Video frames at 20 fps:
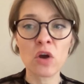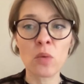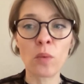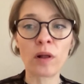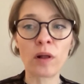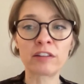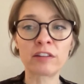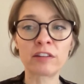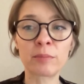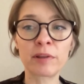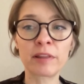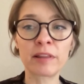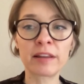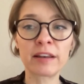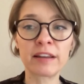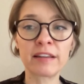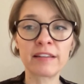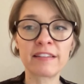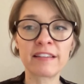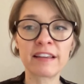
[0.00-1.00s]
while
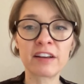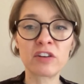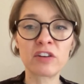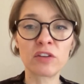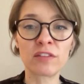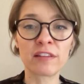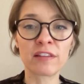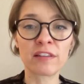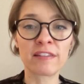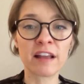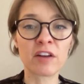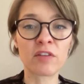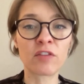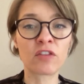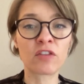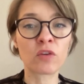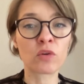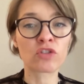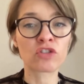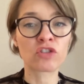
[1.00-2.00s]
debility signals a set of
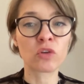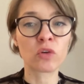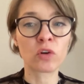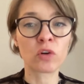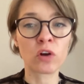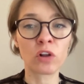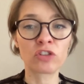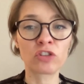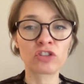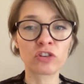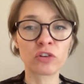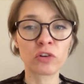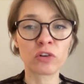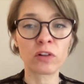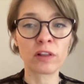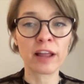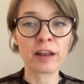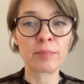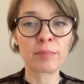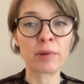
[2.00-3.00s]
social,
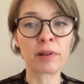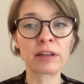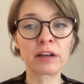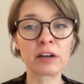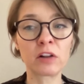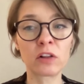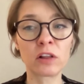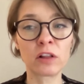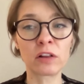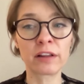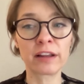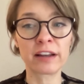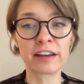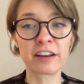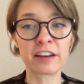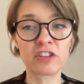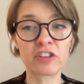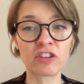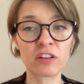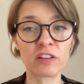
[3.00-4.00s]
cultural, and political
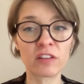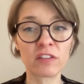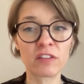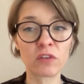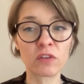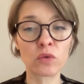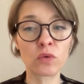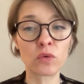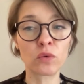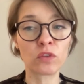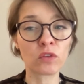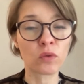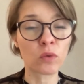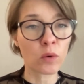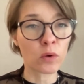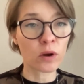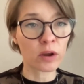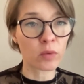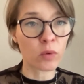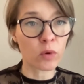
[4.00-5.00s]
conditions whose
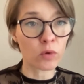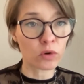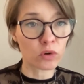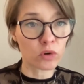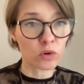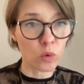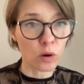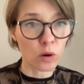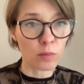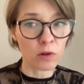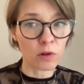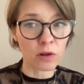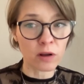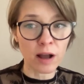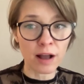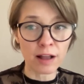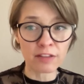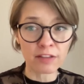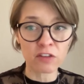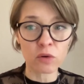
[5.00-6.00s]
quote unquote normal
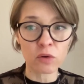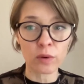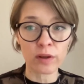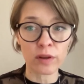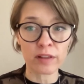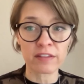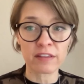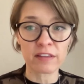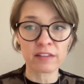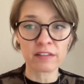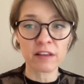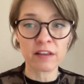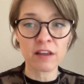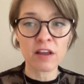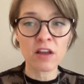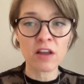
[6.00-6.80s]
consequences